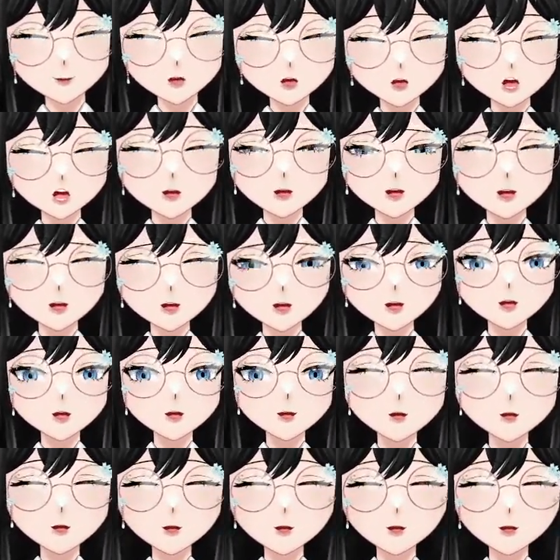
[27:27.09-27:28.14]
And
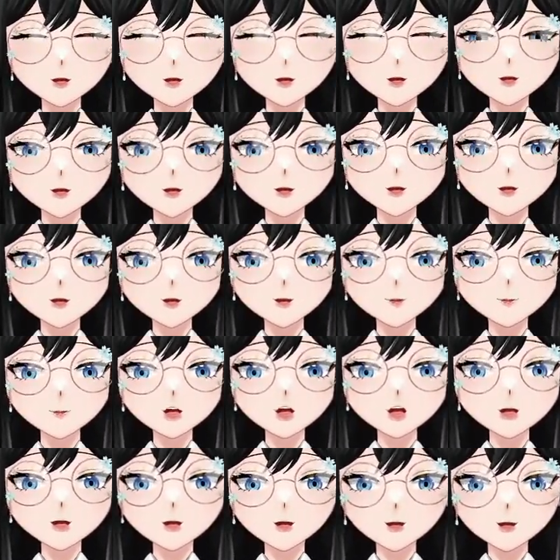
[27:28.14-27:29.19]
some
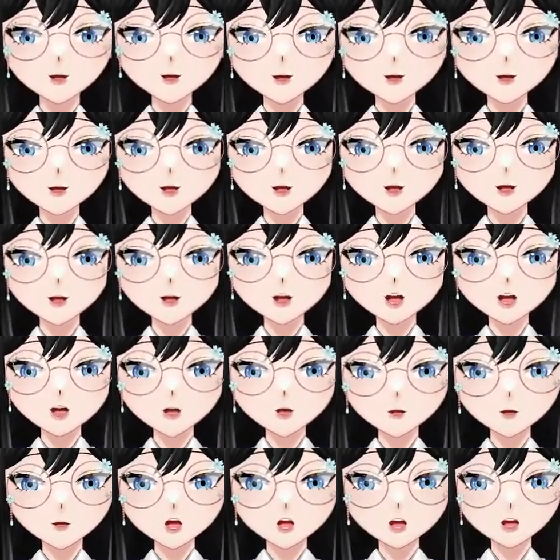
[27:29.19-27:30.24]
scientists did that with
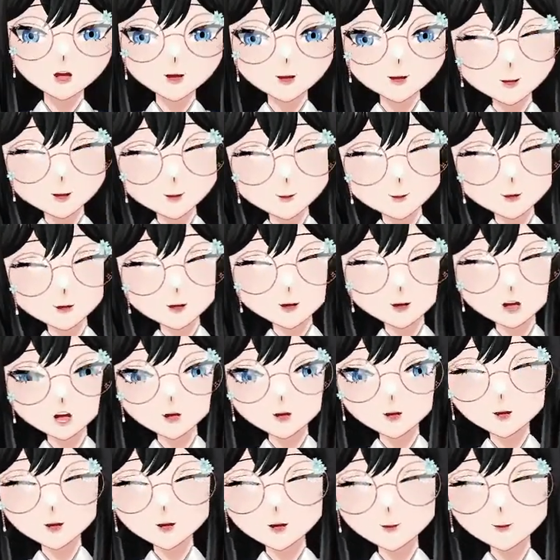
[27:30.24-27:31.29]
liver
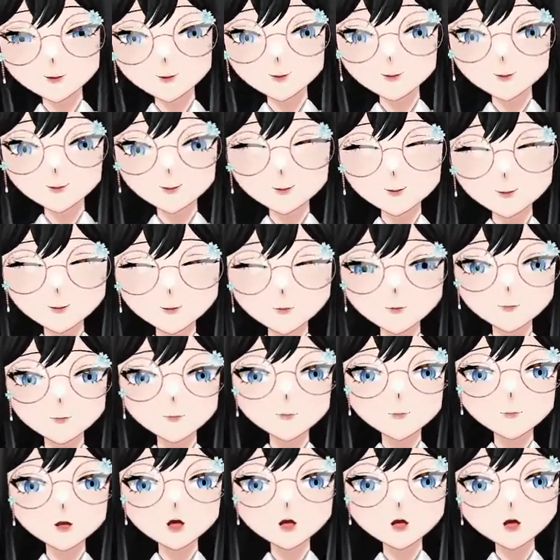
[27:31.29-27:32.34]
cells,
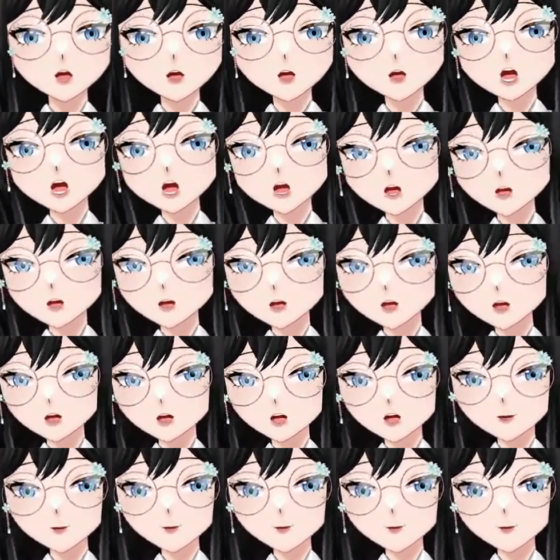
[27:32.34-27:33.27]
because if